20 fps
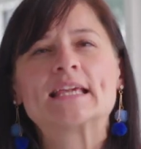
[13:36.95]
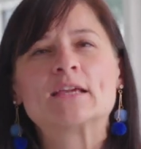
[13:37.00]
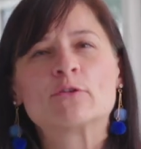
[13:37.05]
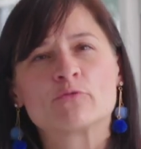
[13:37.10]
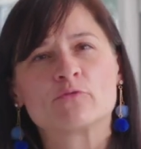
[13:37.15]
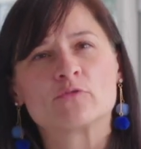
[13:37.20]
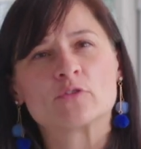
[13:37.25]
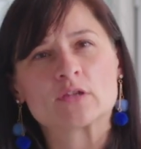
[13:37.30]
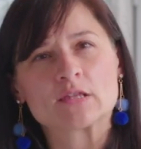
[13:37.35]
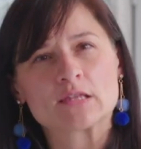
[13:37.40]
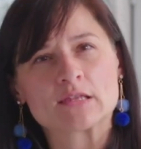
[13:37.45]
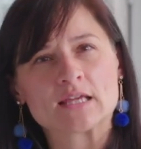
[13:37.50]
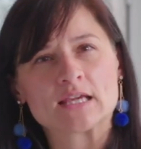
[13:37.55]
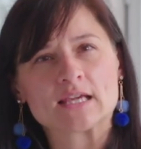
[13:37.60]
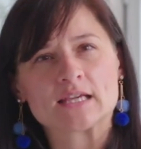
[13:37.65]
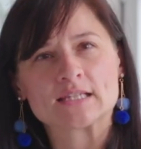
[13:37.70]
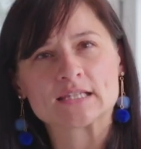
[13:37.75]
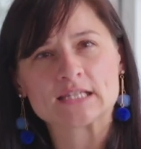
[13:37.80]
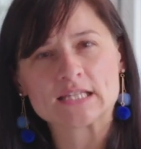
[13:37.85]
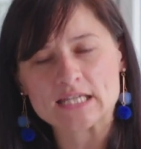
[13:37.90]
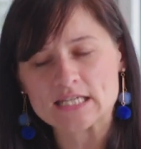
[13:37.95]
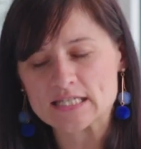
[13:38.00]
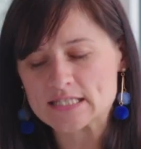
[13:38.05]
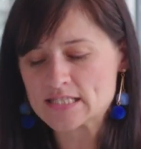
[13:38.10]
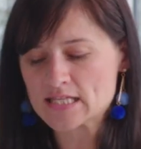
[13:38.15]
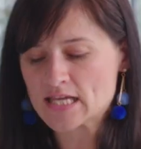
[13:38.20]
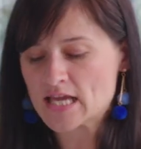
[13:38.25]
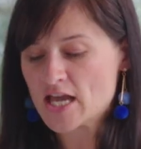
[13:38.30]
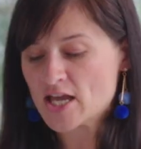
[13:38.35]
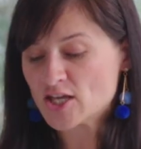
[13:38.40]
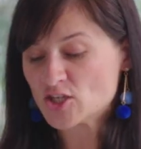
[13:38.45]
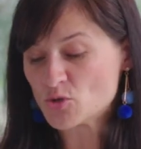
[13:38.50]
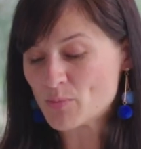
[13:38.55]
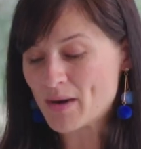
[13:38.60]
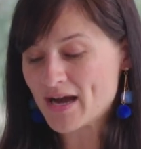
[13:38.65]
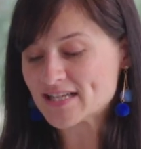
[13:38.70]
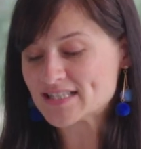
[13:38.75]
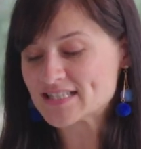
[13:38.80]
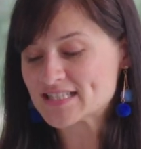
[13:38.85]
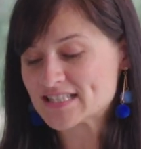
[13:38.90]
If you think this, you
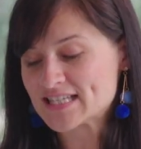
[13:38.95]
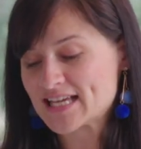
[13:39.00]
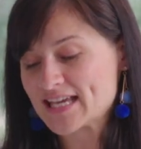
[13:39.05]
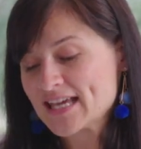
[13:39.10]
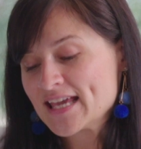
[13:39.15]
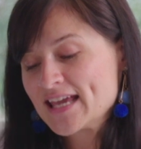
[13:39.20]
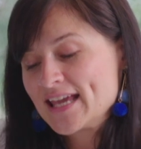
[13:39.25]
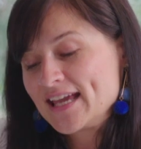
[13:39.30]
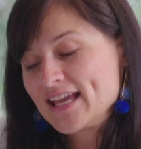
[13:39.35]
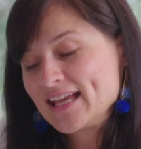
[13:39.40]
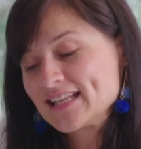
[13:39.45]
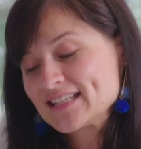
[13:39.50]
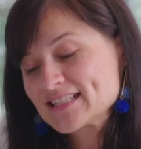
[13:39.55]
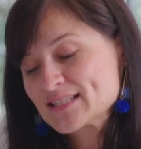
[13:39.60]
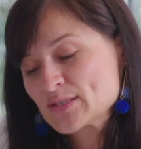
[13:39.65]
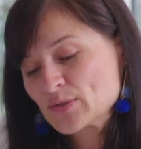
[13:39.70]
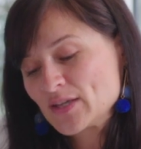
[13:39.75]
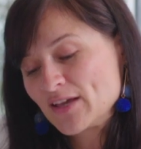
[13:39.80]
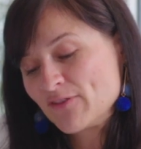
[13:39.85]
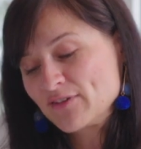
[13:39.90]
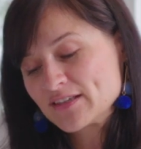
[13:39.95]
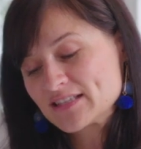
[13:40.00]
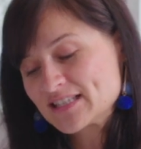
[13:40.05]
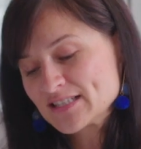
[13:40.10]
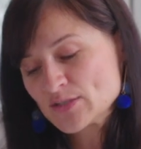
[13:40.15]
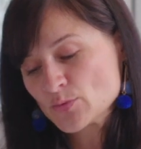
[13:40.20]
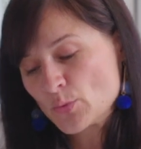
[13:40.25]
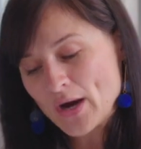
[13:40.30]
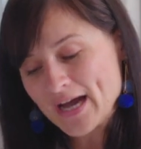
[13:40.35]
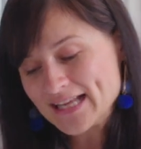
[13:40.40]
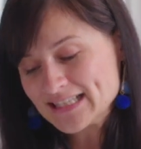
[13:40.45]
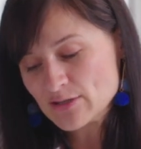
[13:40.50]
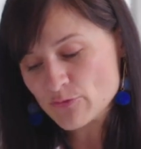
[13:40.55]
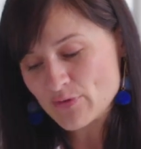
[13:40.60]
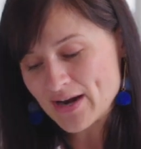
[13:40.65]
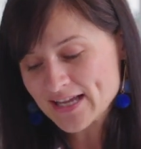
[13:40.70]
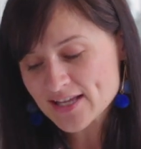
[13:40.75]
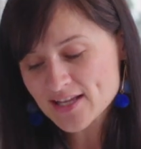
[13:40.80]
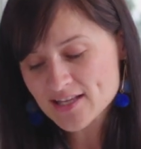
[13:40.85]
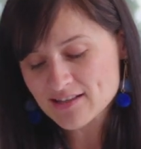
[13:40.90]
might say if it is widely
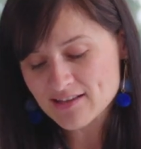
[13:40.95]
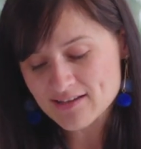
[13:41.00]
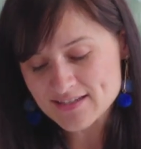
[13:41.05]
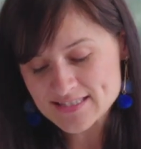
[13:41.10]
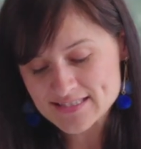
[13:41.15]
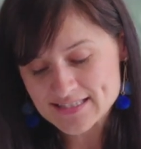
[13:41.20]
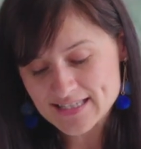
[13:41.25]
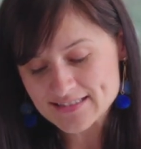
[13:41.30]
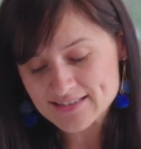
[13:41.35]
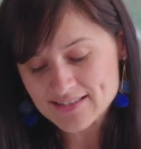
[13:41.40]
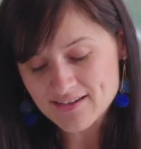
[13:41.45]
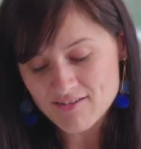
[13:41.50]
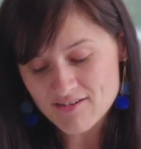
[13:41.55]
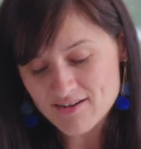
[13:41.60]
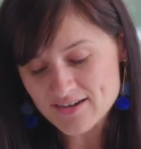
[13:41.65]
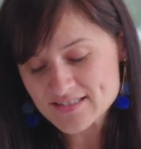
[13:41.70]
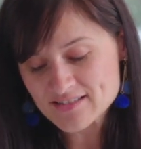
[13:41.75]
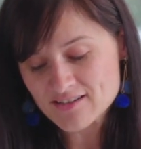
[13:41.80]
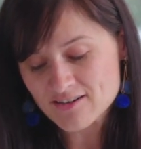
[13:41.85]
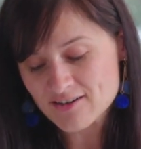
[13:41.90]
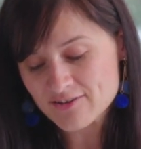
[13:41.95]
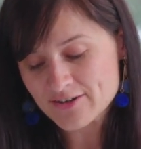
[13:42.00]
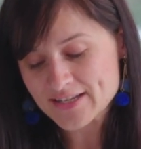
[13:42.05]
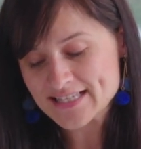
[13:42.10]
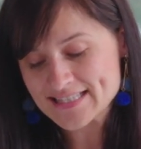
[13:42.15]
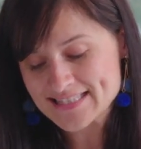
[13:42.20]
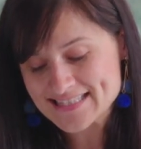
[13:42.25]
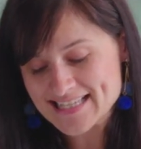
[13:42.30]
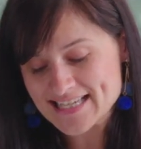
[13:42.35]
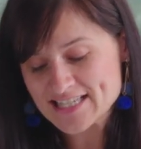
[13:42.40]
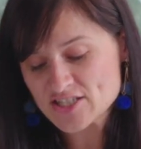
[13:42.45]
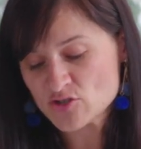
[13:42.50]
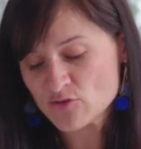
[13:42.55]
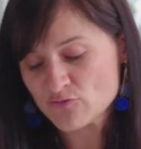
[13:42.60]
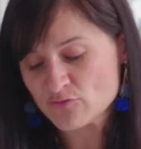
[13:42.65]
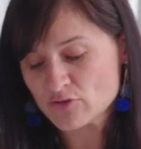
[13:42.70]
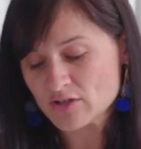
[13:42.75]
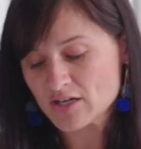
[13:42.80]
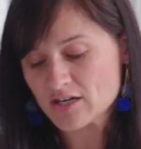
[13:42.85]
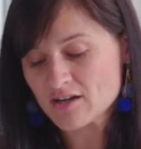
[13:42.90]
recognized that the arts are essential
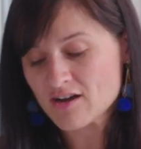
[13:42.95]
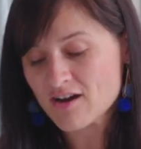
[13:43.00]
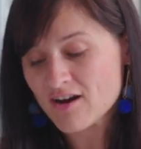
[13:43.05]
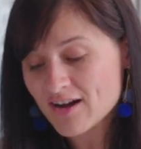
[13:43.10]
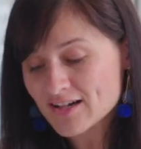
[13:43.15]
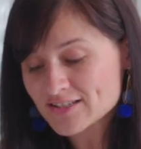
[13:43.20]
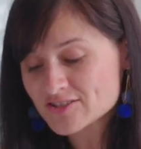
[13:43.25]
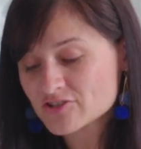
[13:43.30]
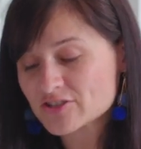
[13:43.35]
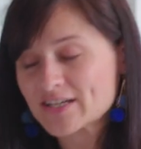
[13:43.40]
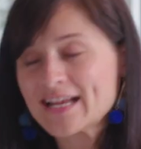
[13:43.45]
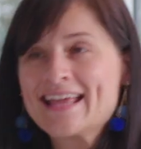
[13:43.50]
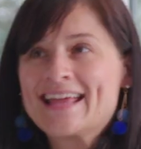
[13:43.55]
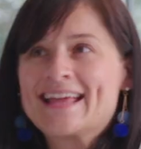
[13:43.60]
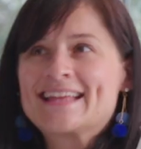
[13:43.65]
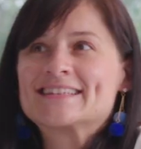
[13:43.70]
for our culture,